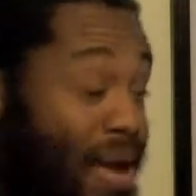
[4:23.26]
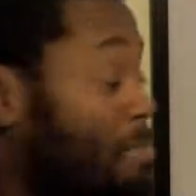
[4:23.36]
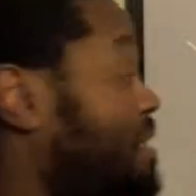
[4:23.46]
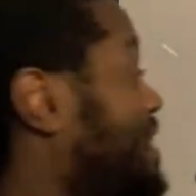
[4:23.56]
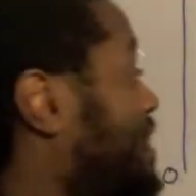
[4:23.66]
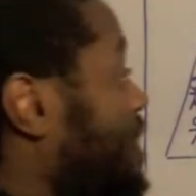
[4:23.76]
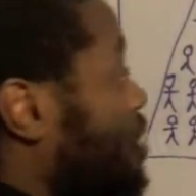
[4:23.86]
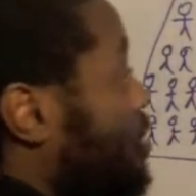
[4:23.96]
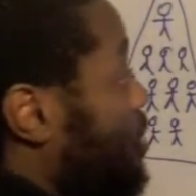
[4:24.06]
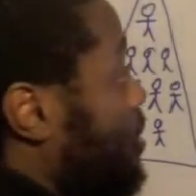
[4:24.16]
Maybe
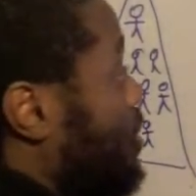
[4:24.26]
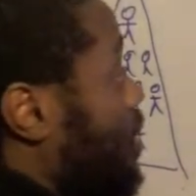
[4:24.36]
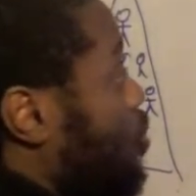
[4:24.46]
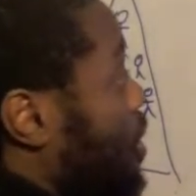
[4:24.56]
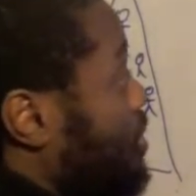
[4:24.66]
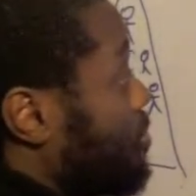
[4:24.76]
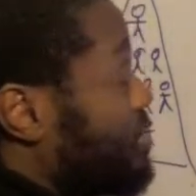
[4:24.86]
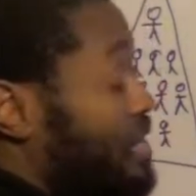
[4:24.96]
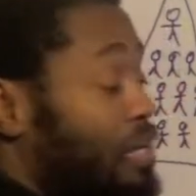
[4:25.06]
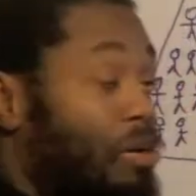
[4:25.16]
still they wind
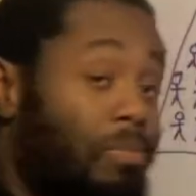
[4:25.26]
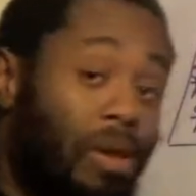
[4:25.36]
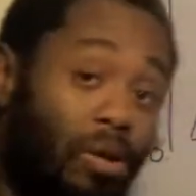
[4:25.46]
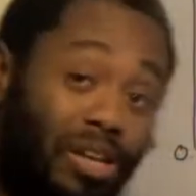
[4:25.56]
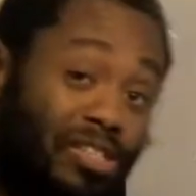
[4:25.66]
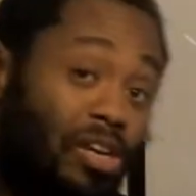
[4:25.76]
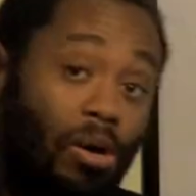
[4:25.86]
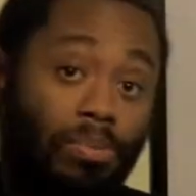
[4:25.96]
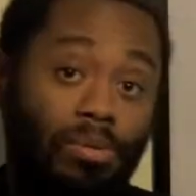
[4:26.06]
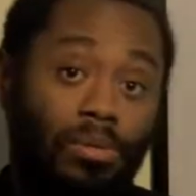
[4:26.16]
up sitting up there at the
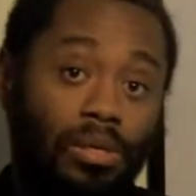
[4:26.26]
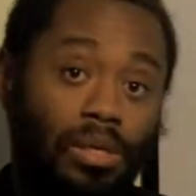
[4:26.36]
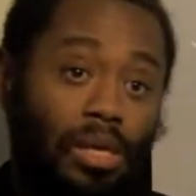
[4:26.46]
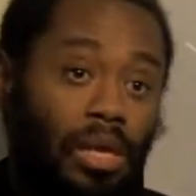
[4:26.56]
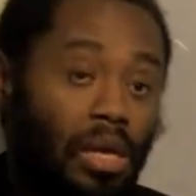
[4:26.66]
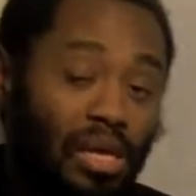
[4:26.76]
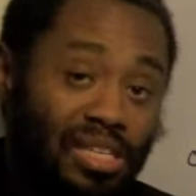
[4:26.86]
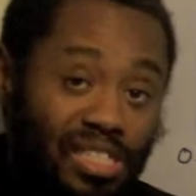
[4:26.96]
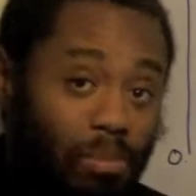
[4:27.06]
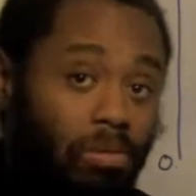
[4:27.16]
top
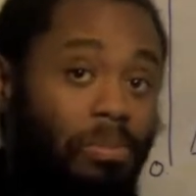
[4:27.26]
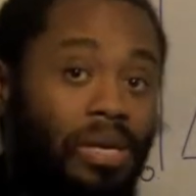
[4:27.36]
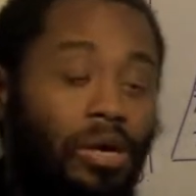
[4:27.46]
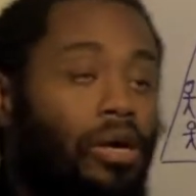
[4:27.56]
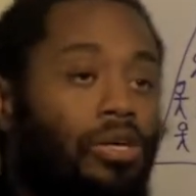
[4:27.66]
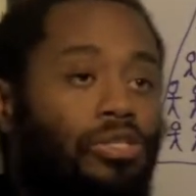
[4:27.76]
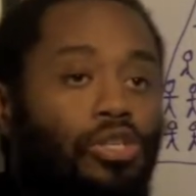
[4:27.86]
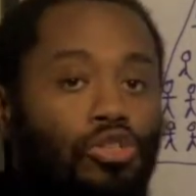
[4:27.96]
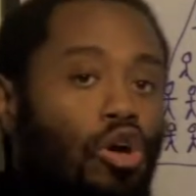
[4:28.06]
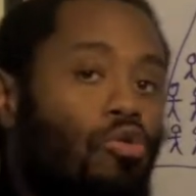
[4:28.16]
simply because
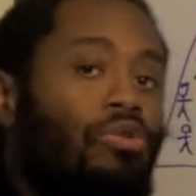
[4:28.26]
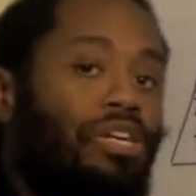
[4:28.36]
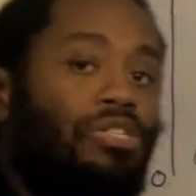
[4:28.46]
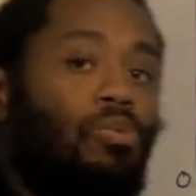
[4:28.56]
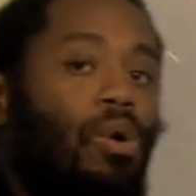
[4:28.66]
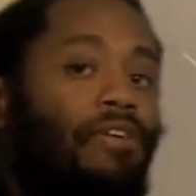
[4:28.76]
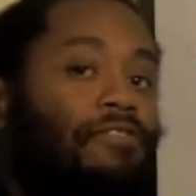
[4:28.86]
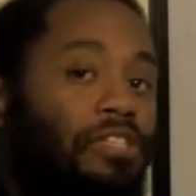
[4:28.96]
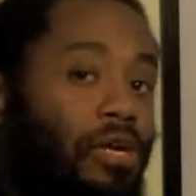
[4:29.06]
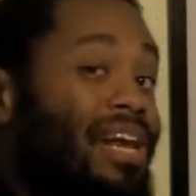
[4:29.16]
there's no reason why
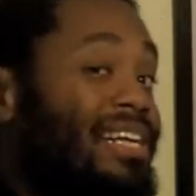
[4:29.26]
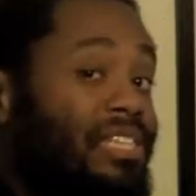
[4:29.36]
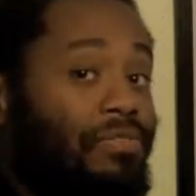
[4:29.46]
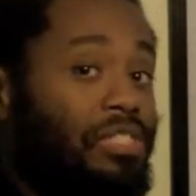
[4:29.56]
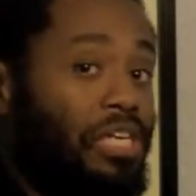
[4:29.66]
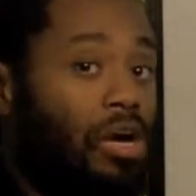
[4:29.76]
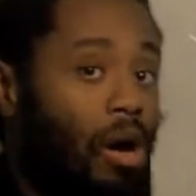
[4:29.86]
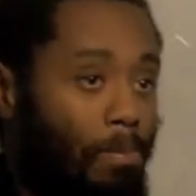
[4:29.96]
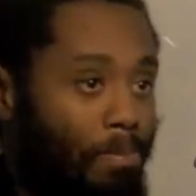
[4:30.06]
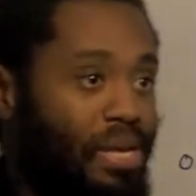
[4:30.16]
physical activity
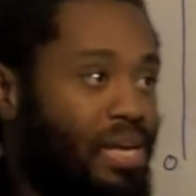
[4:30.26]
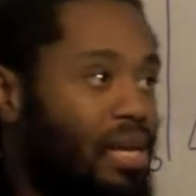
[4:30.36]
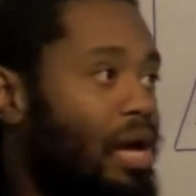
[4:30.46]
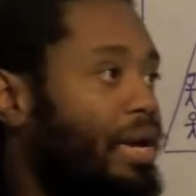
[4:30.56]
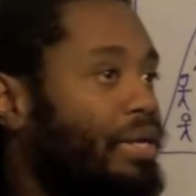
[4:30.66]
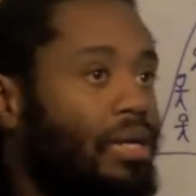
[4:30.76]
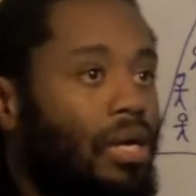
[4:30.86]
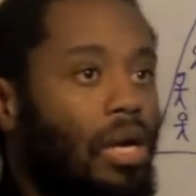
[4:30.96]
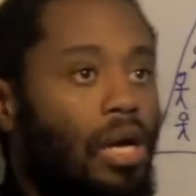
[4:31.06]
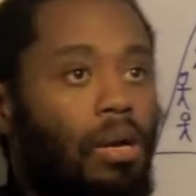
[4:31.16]
can't be like
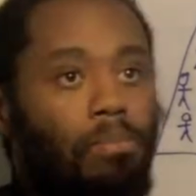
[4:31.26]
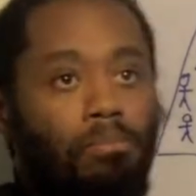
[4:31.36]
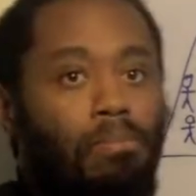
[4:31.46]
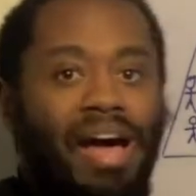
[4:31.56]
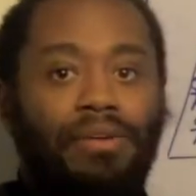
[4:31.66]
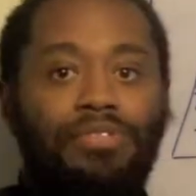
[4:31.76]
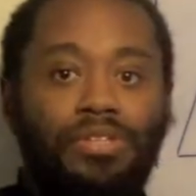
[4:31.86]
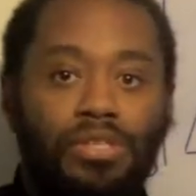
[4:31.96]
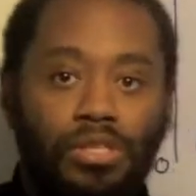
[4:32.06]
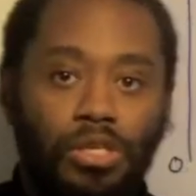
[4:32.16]
um,
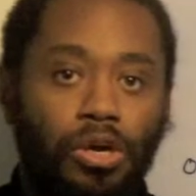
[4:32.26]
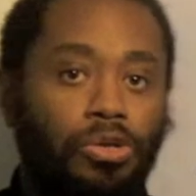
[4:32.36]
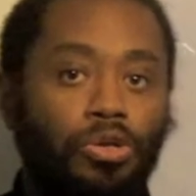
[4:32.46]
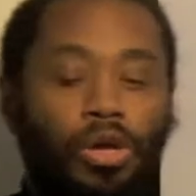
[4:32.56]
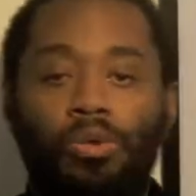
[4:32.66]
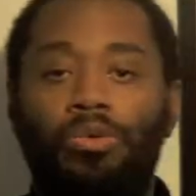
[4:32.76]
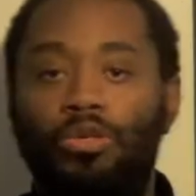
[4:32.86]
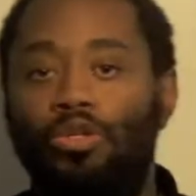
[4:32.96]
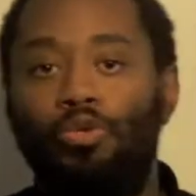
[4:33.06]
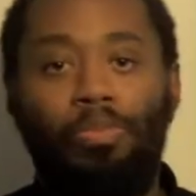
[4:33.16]
maths. You know, you don't
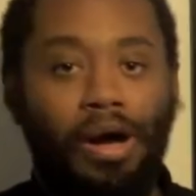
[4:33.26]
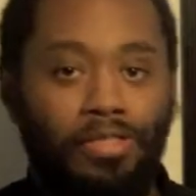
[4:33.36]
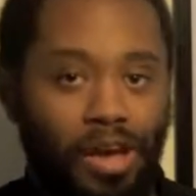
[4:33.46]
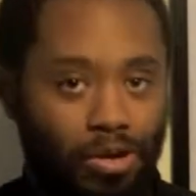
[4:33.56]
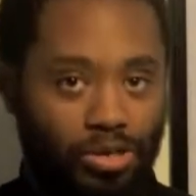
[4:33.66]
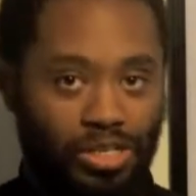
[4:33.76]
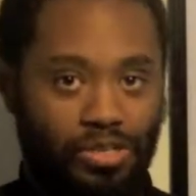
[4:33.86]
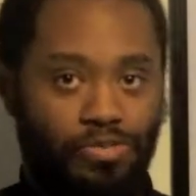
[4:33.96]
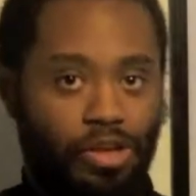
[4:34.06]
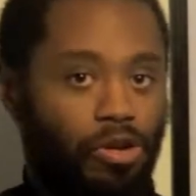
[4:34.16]
do
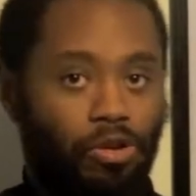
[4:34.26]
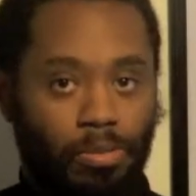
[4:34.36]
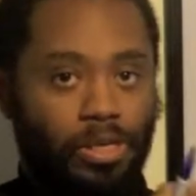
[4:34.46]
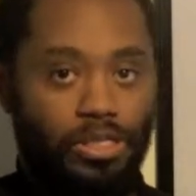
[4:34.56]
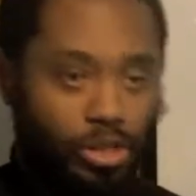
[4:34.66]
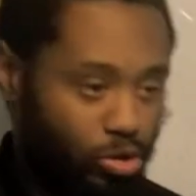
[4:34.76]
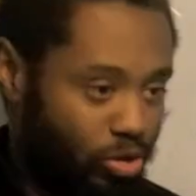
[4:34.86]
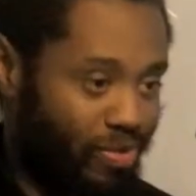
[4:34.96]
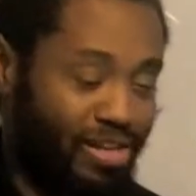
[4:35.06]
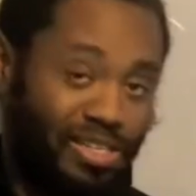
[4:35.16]
Pythagoras' theorem until
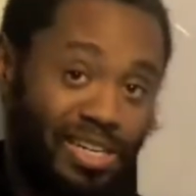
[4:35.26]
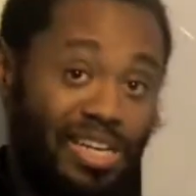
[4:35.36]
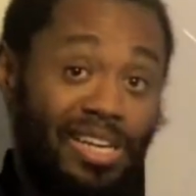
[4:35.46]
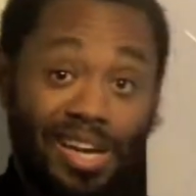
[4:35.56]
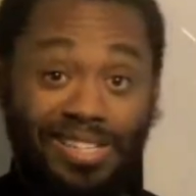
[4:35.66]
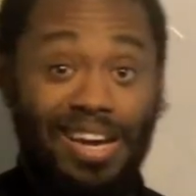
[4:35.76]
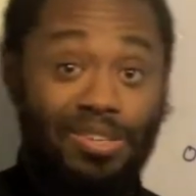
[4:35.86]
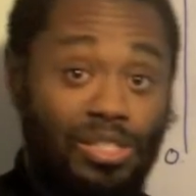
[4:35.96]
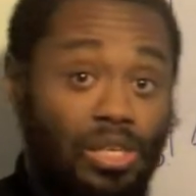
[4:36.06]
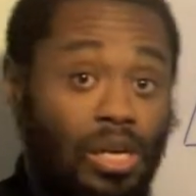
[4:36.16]
you've actually learnt
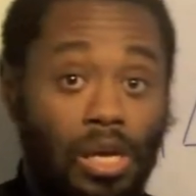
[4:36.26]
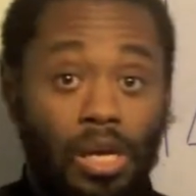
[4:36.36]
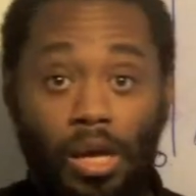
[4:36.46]
how to